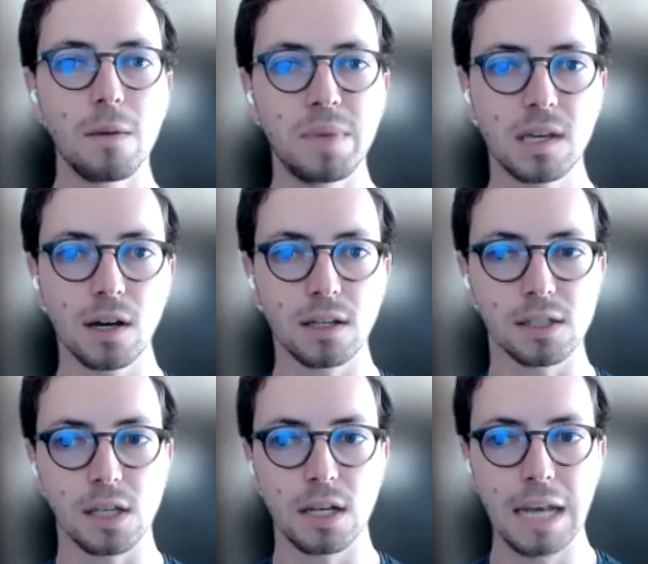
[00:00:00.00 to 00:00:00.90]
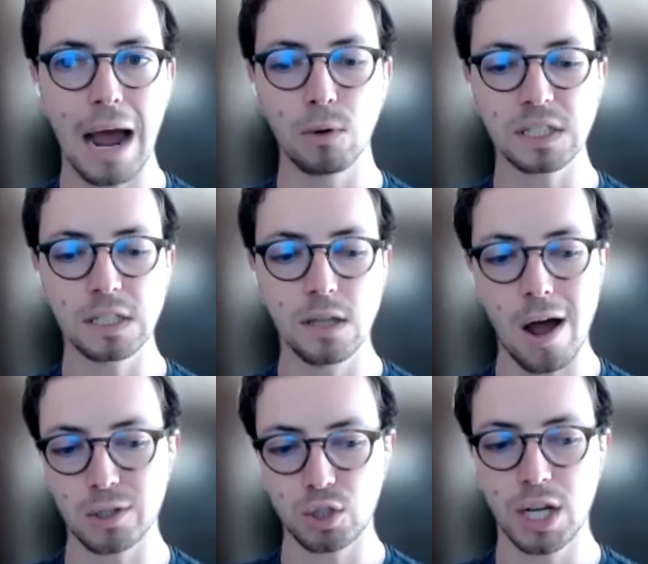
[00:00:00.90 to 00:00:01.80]
because now it's
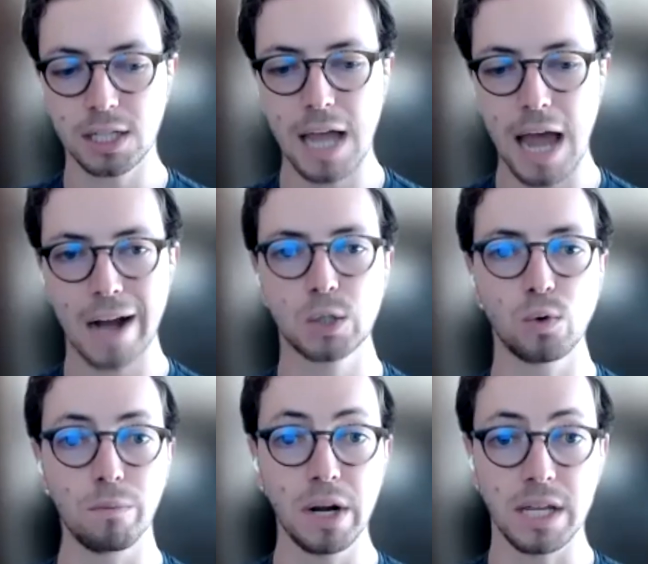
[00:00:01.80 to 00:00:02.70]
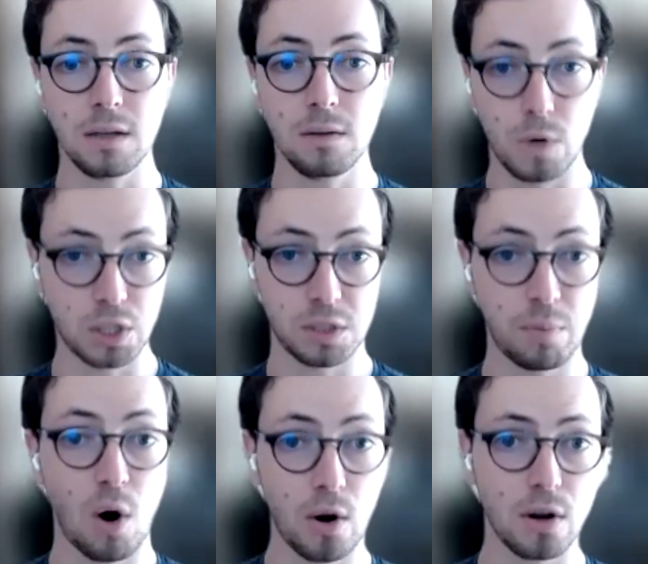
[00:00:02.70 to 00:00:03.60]
not just actual money, which is
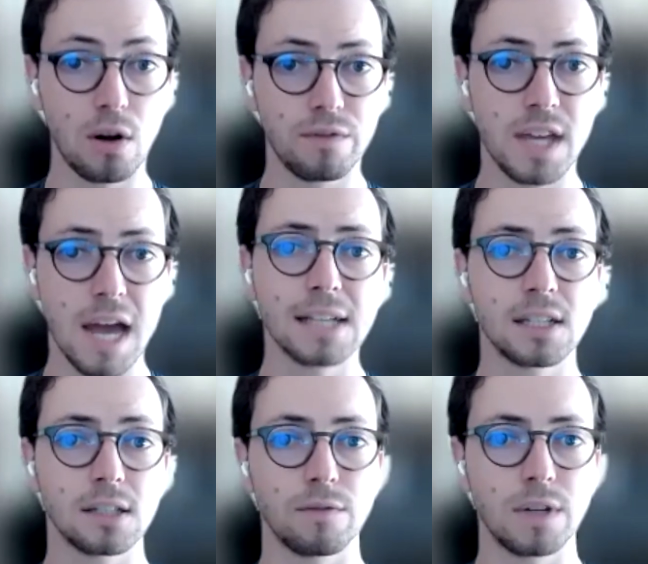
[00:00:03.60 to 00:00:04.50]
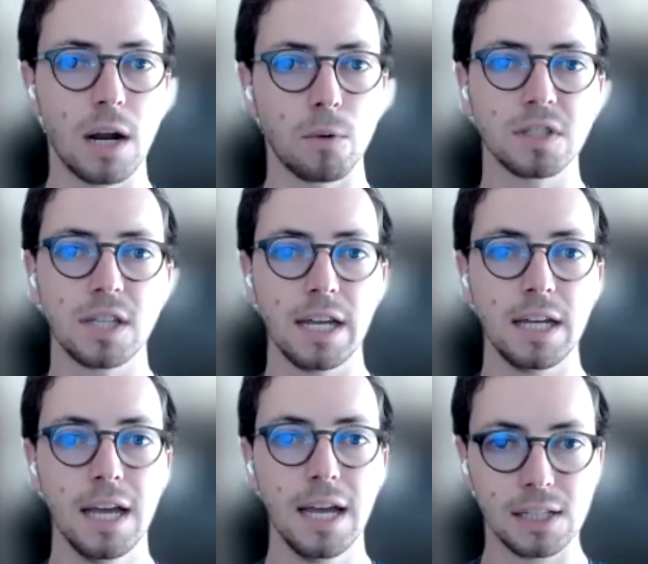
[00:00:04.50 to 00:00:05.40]
part of the assets of a network state.
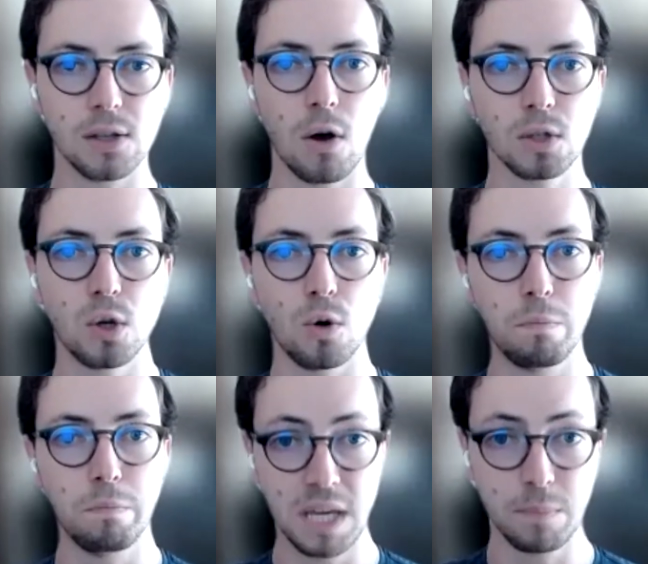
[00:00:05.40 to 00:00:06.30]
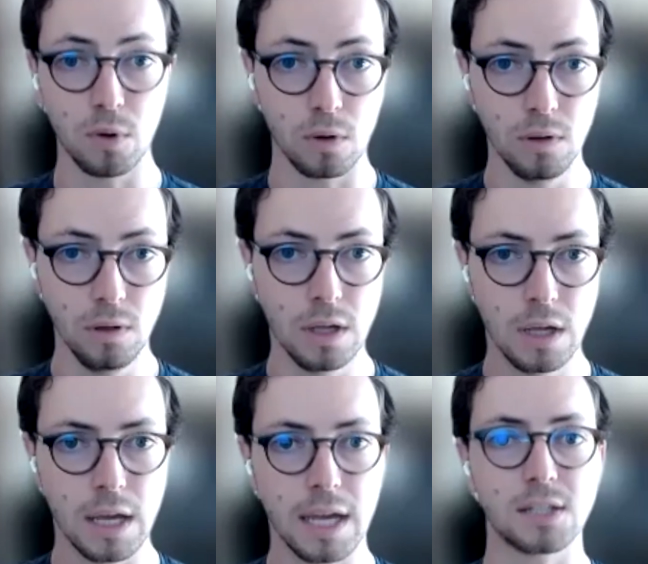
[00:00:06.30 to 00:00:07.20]
It's also people.
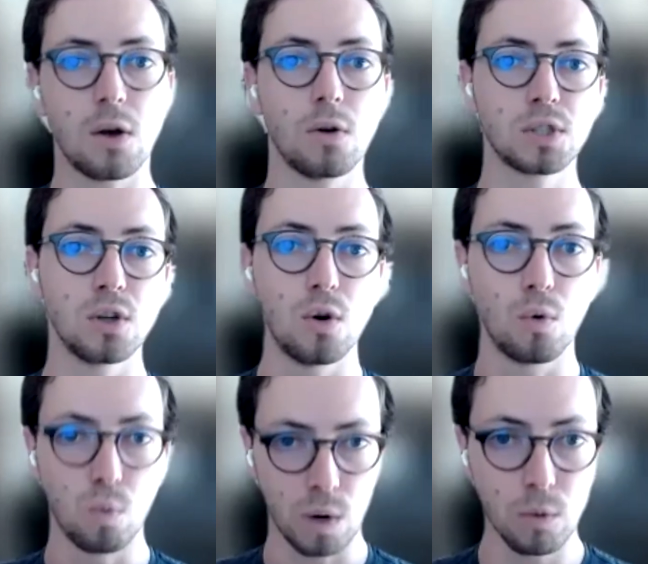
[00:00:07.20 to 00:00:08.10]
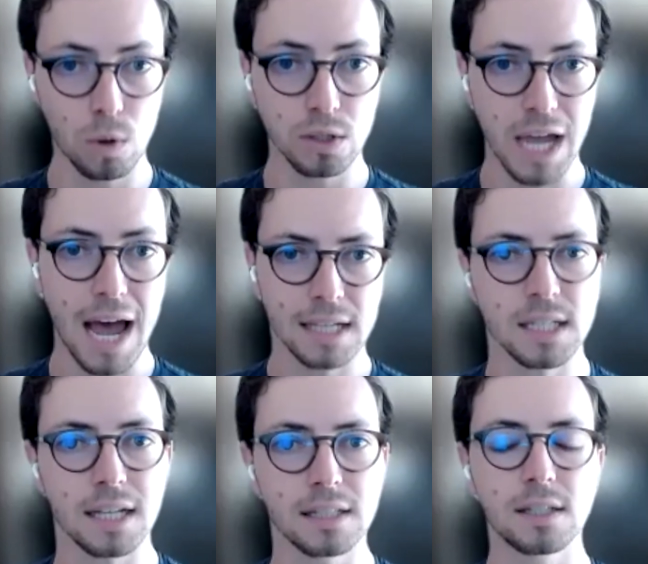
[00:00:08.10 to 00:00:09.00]
It's also real world
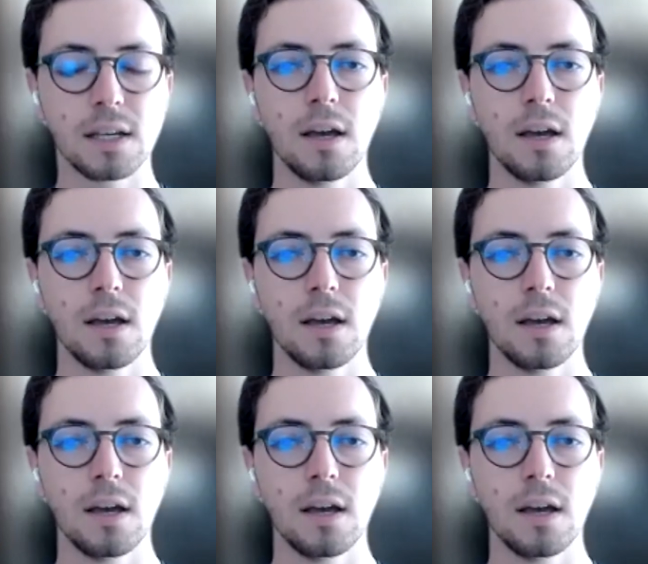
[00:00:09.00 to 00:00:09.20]
assets.